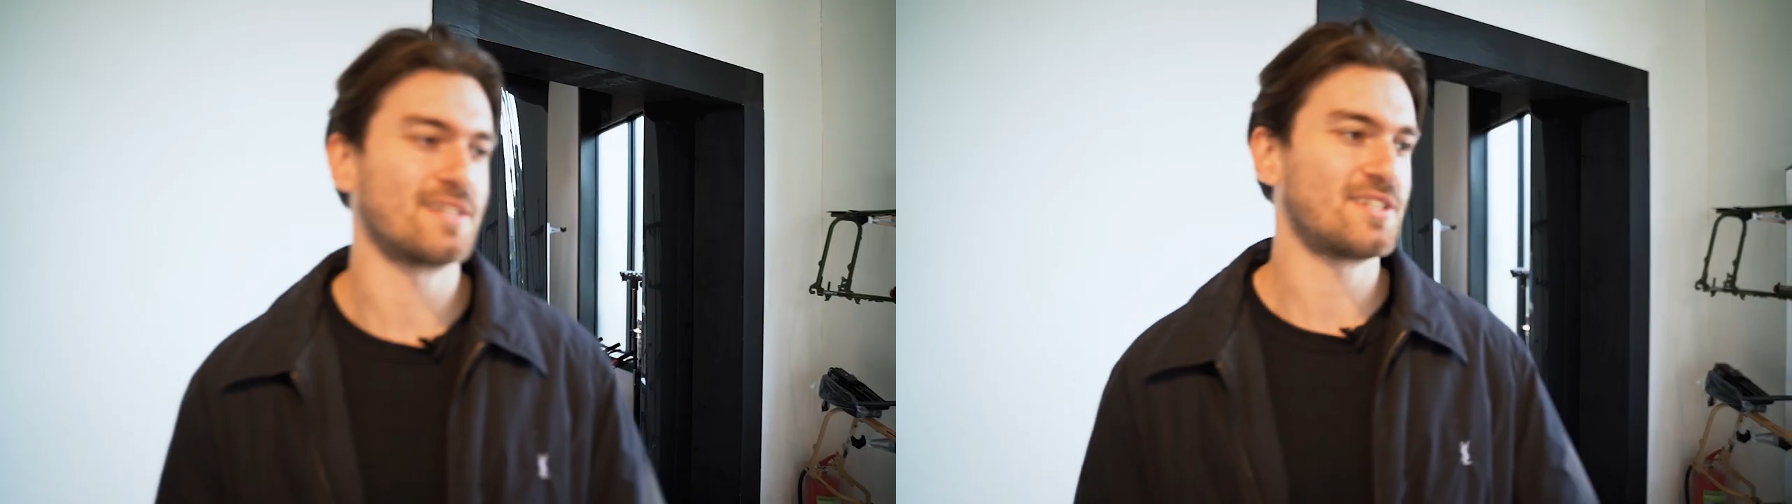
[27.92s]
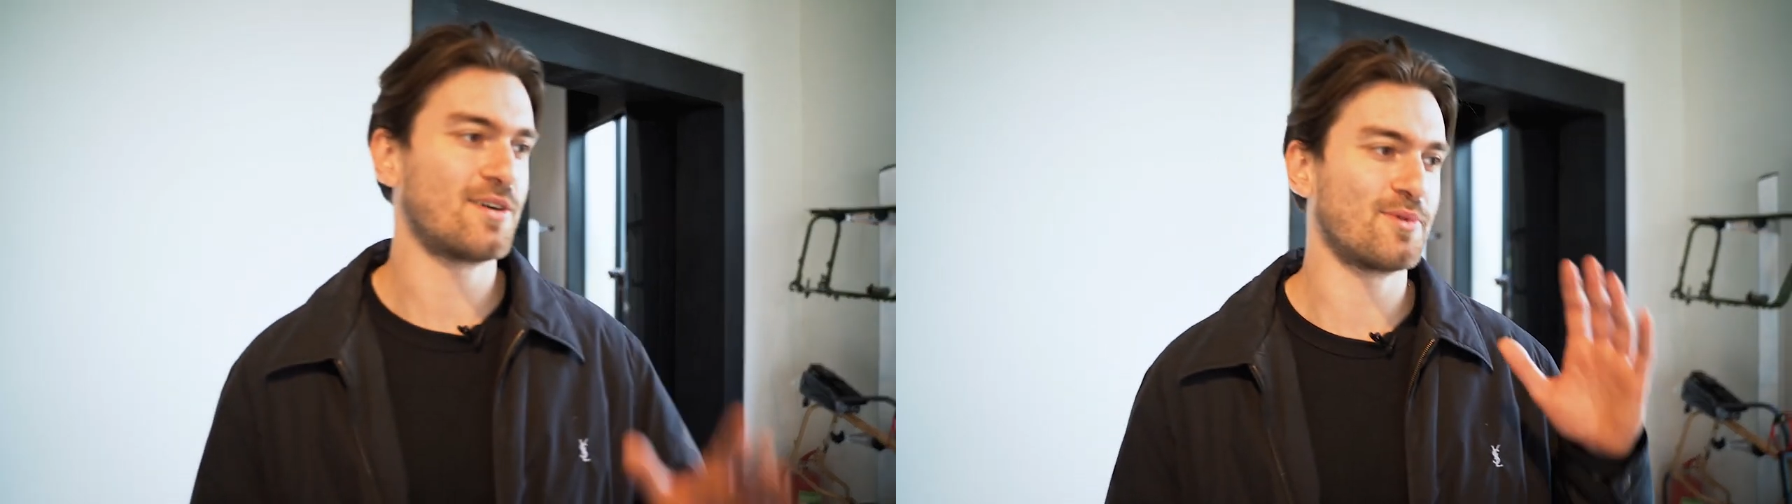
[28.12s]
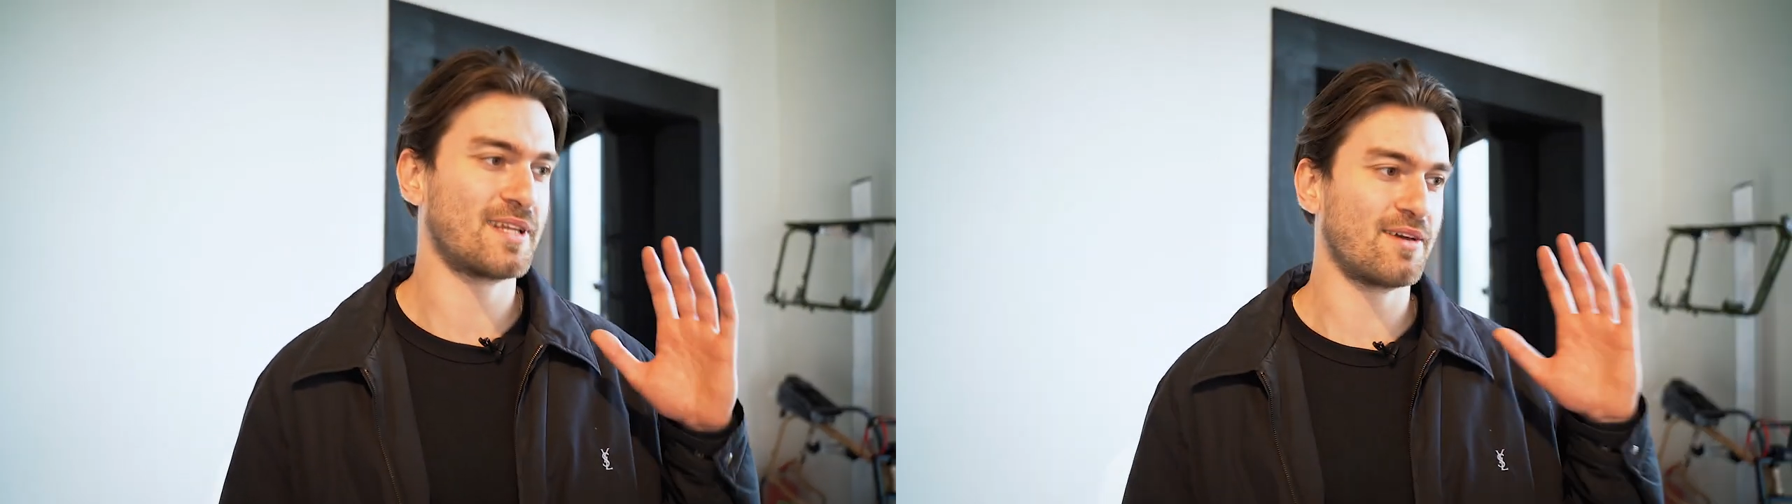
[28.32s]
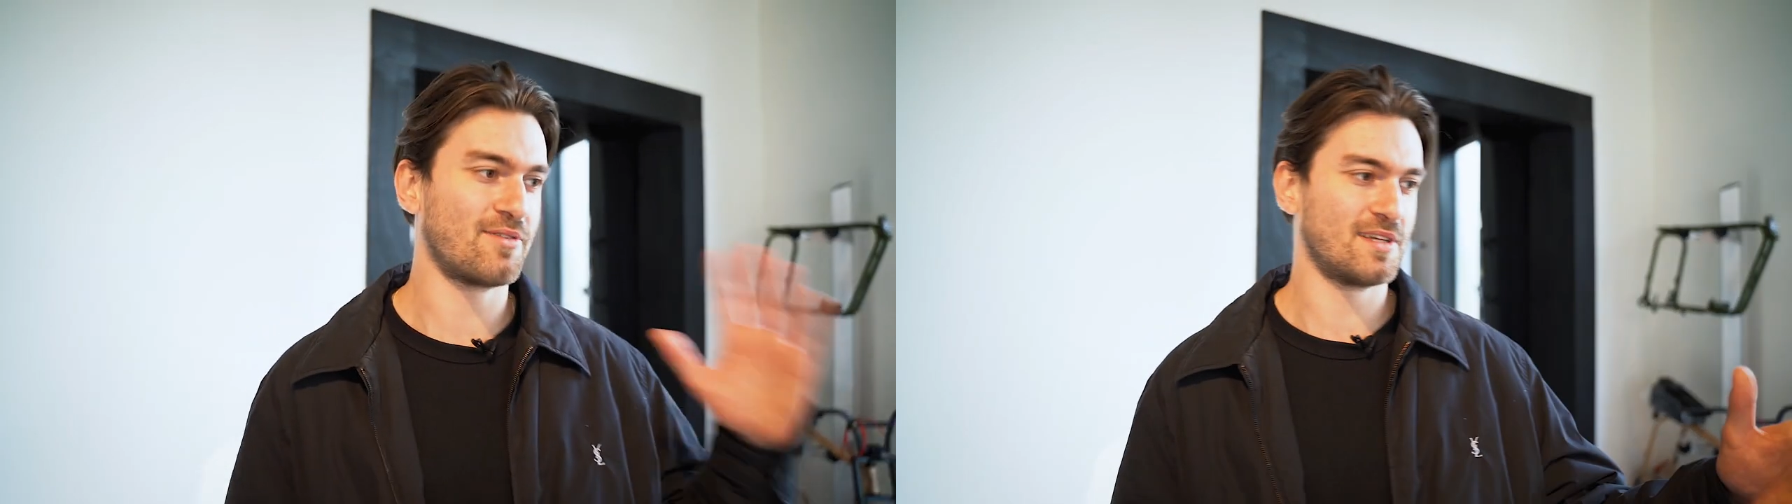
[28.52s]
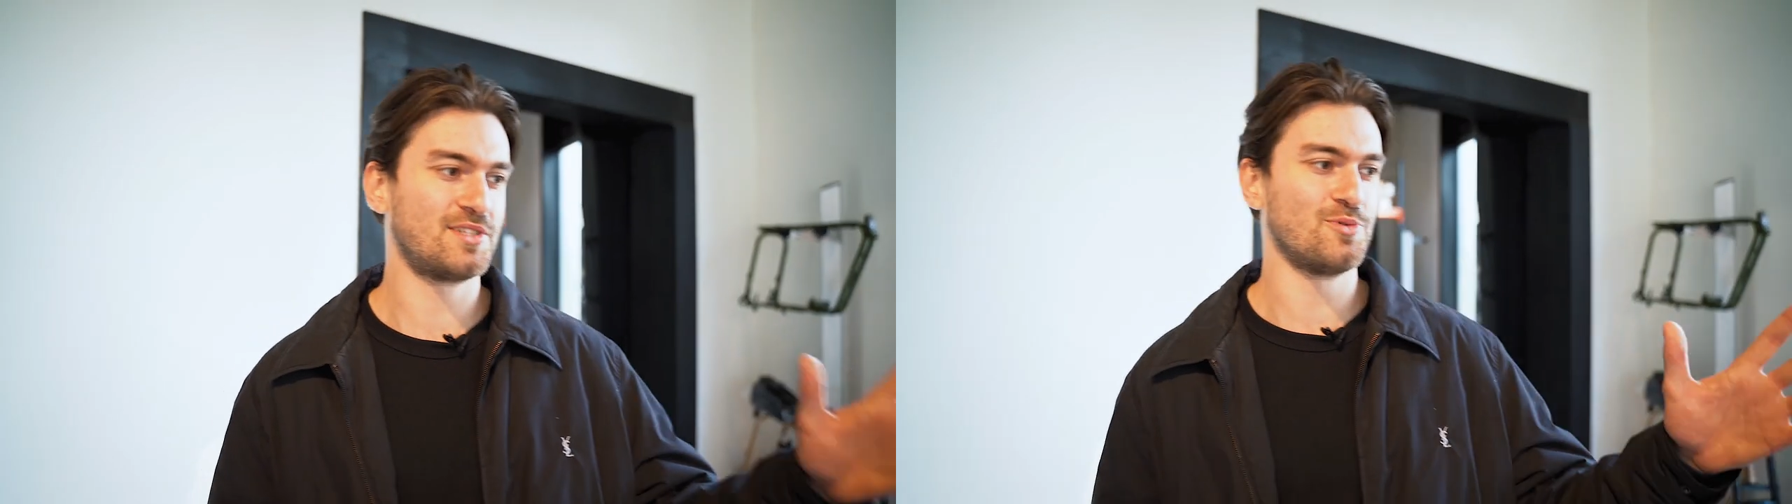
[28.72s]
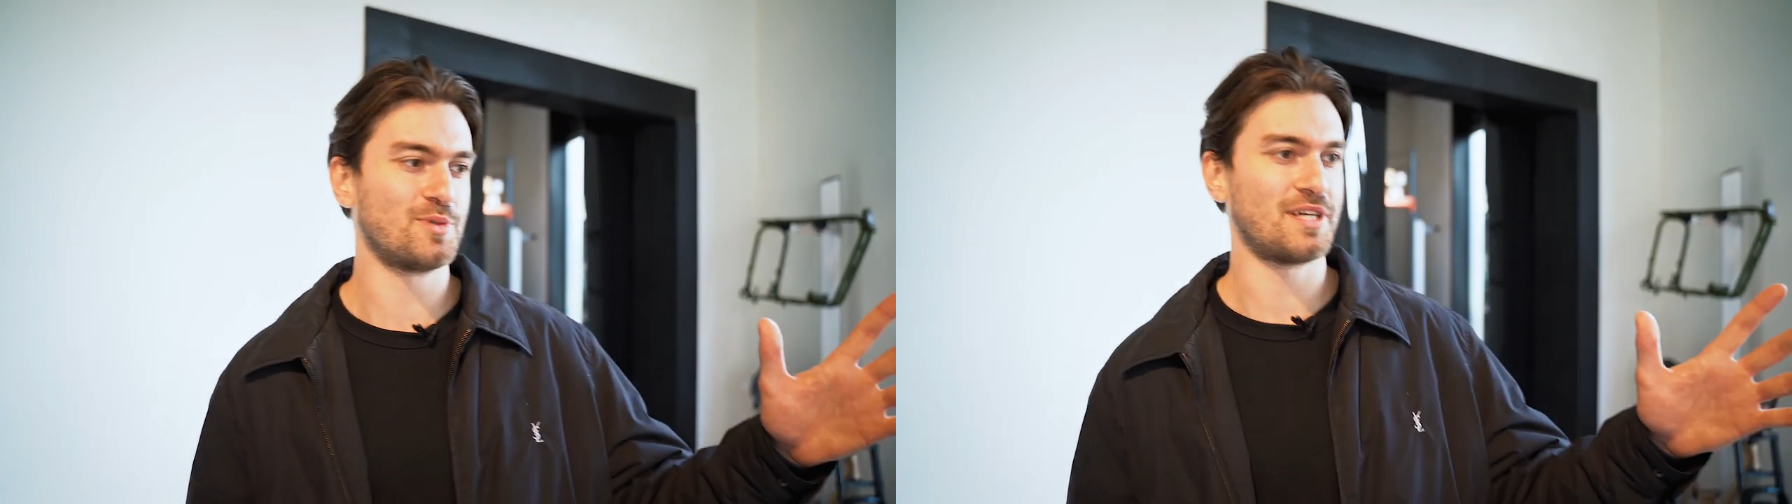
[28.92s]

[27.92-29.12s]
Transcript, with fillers: to start with giving the Super